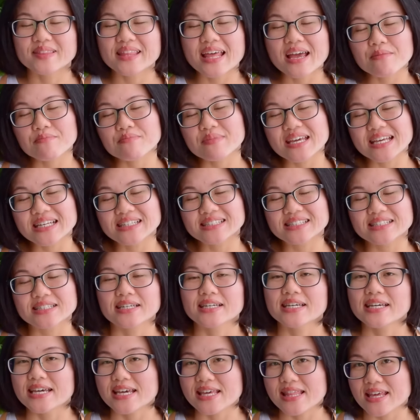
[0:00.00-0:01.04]
That means
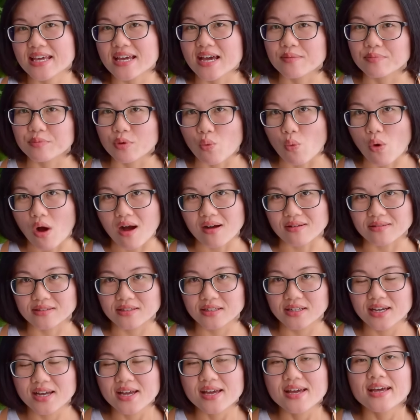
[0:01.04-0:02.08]
heating up the wok.
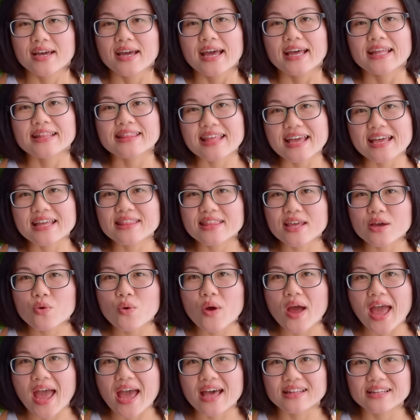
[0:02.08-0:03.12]
And then they
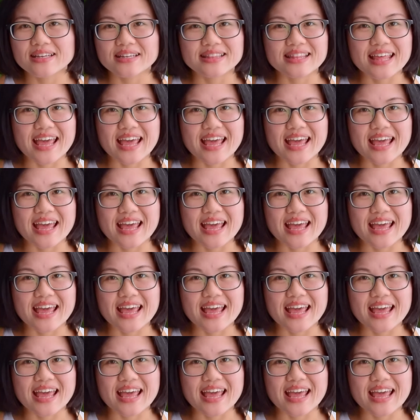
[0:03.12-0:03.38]
will add in